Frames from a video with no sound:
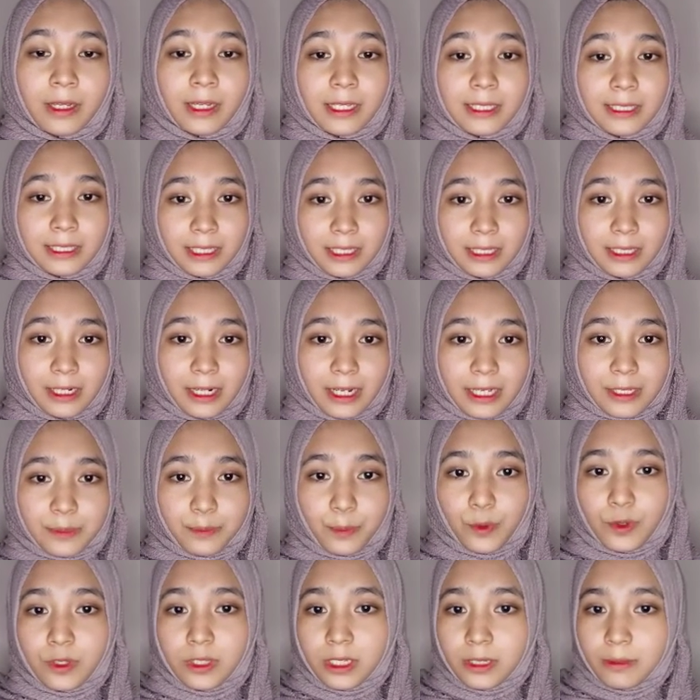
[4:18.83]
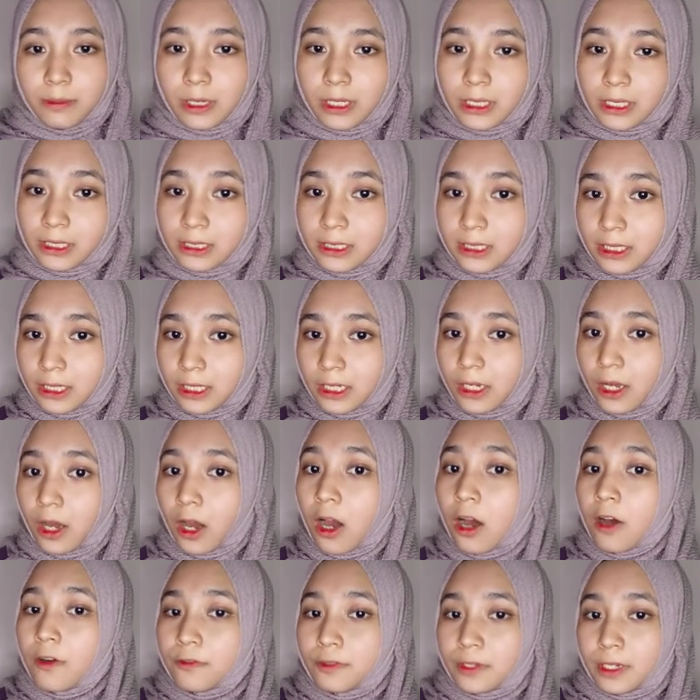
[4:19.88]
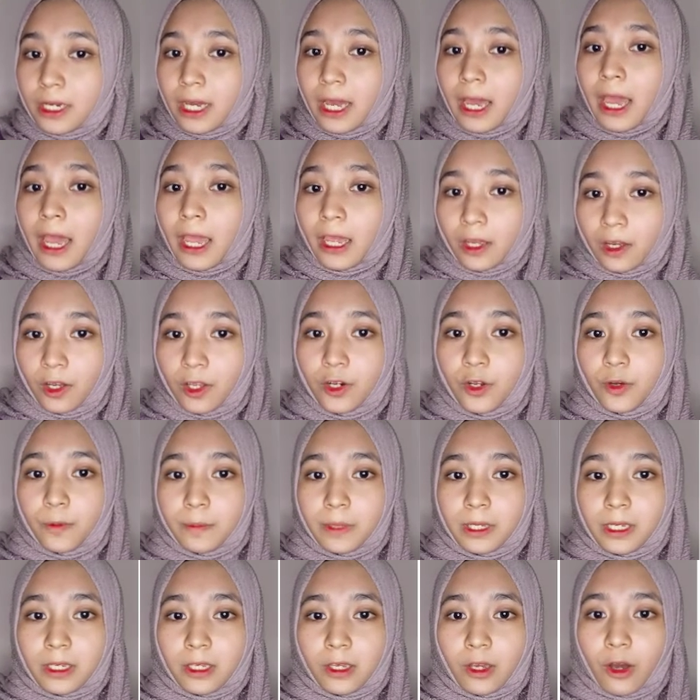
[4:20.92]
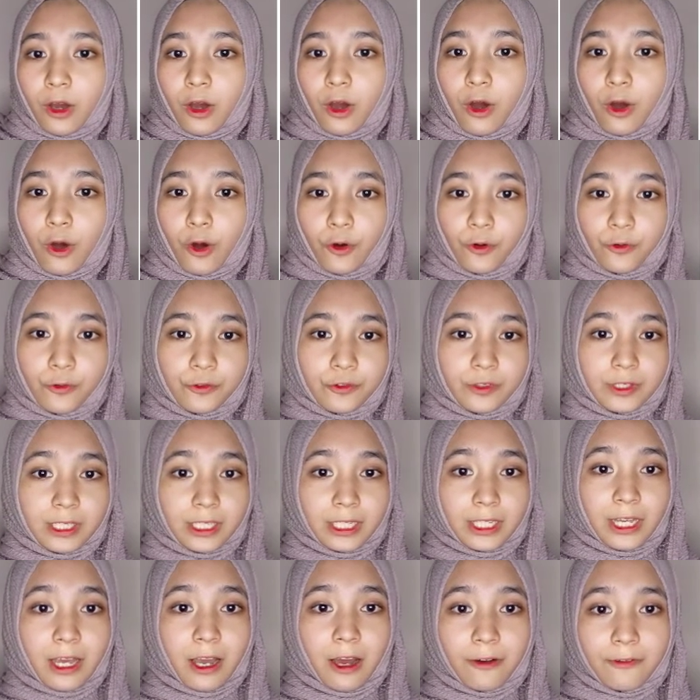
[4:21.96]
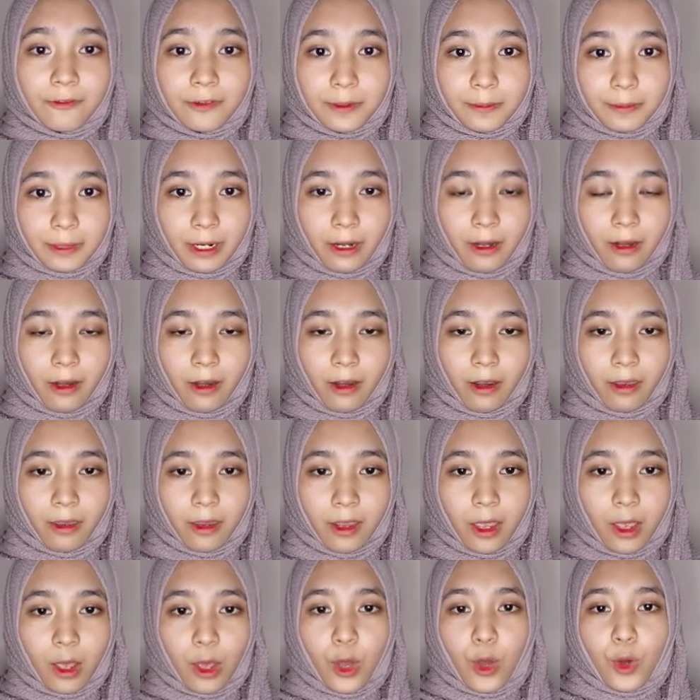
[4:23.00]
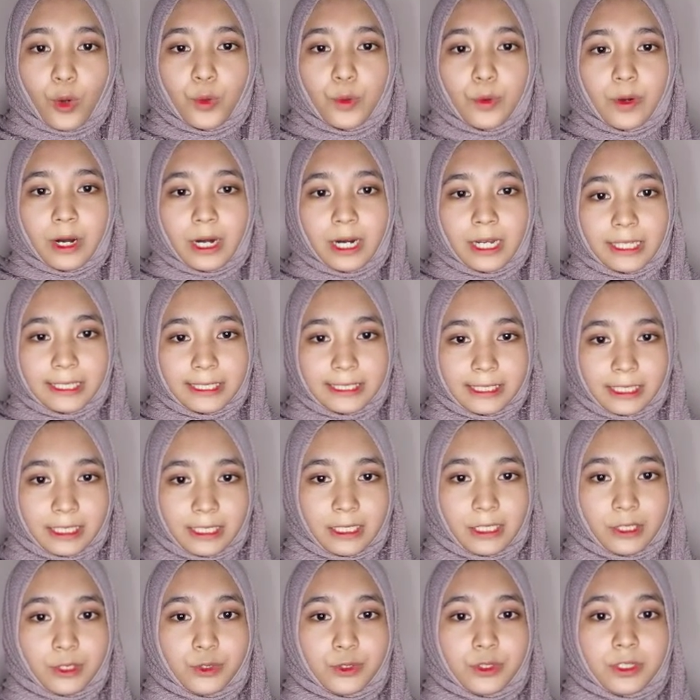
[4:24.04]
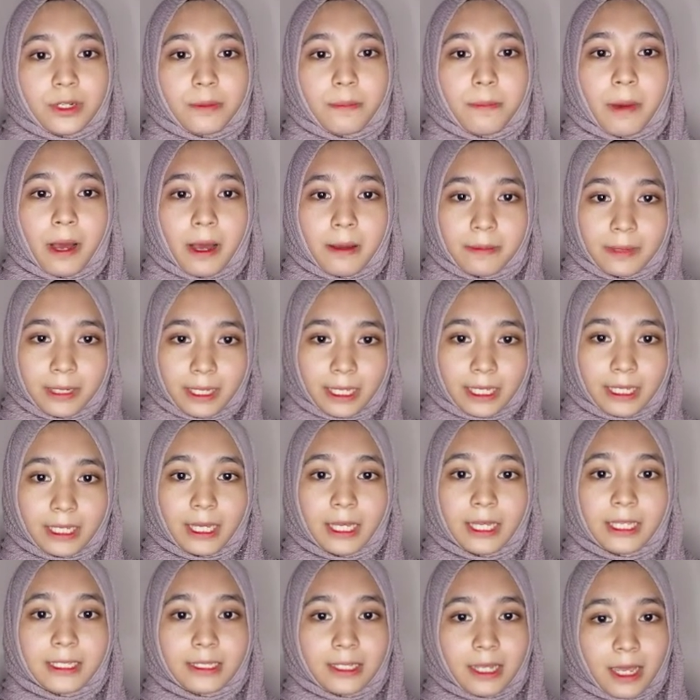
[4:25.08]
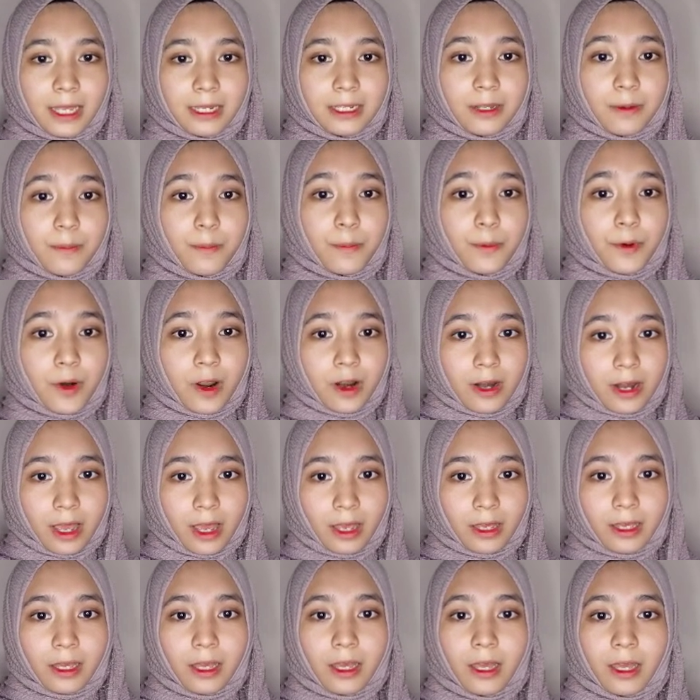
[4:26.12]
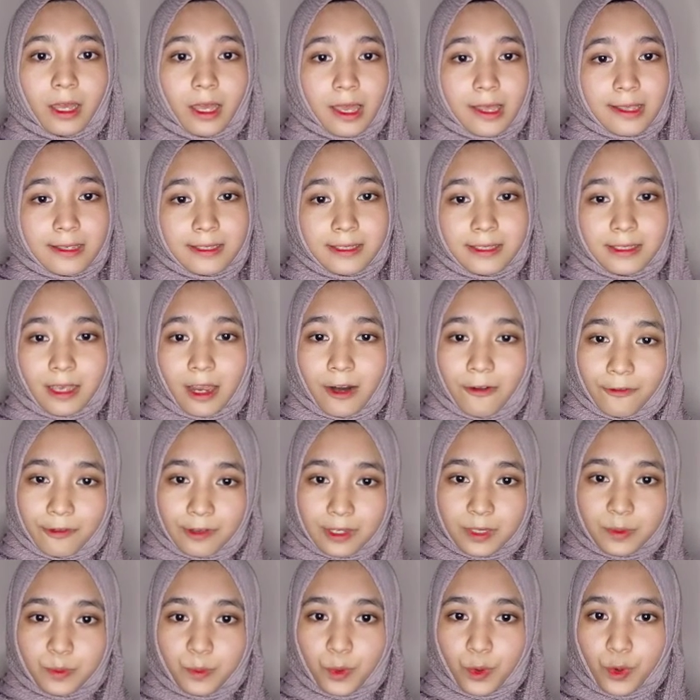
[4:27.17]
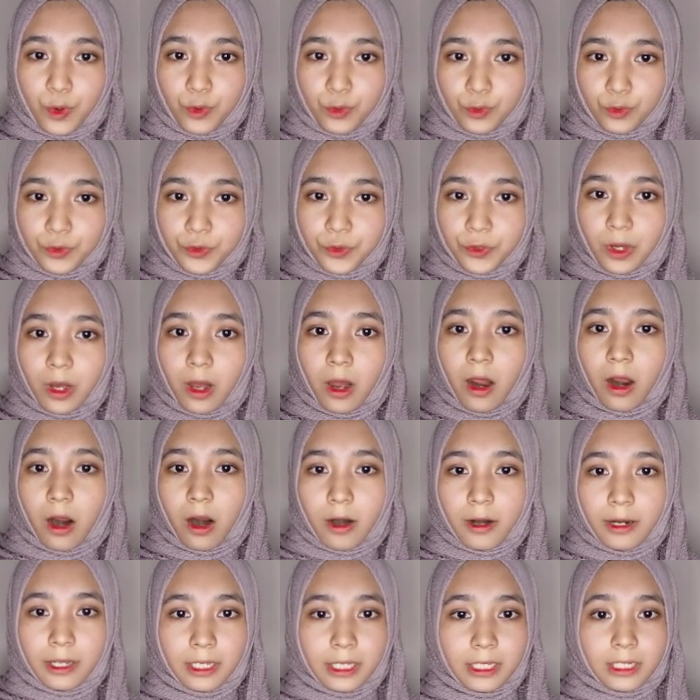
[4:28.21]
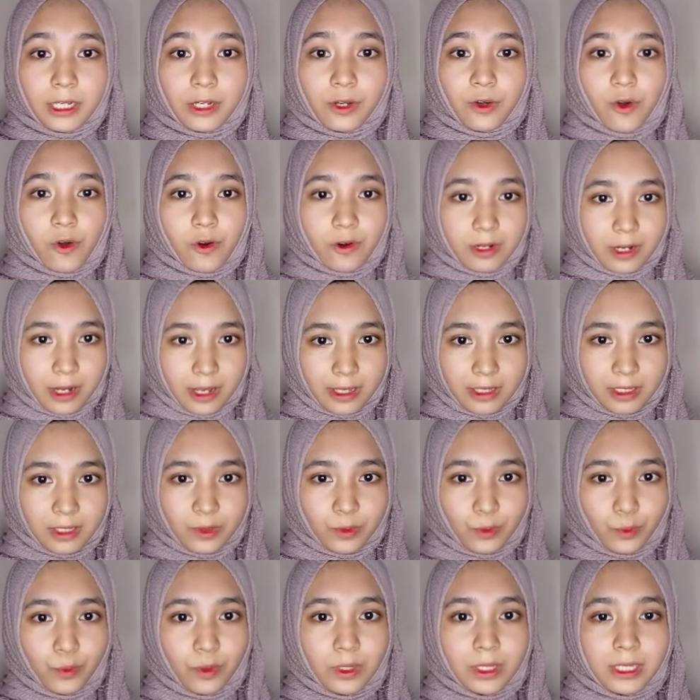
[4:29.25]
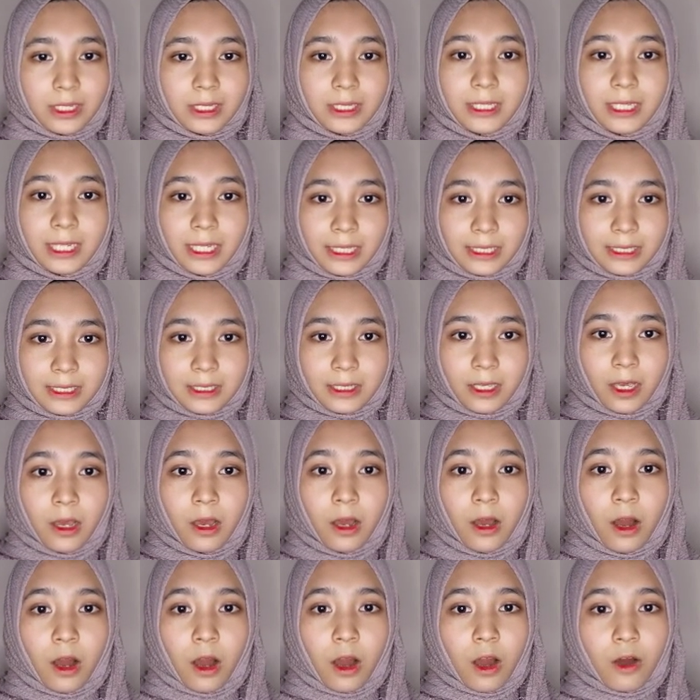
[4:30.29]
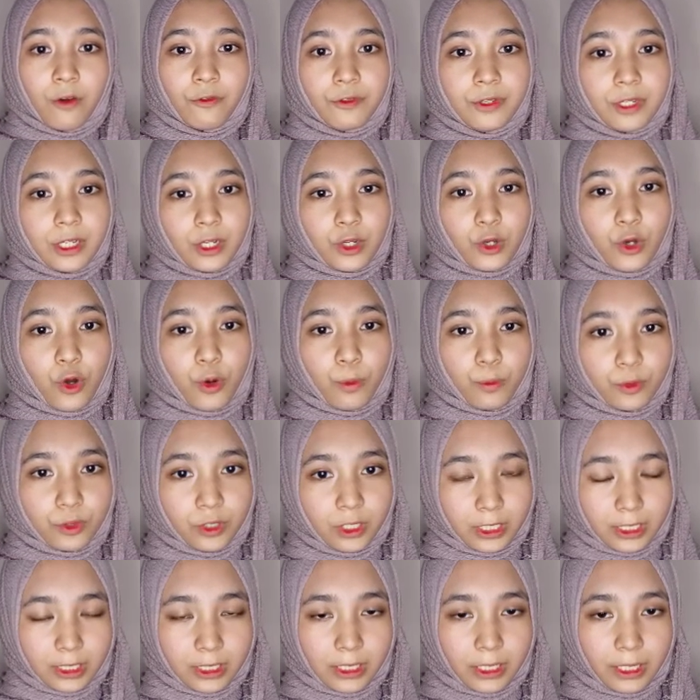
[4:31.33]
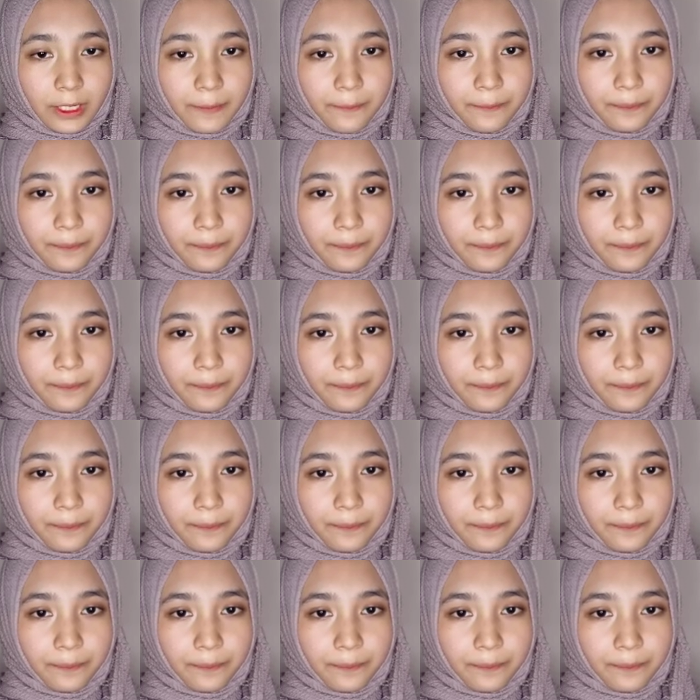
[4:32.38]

The responsibility of the economy of the government. Guarantee to the public that the product and service produced are in accordance with the needs of the community.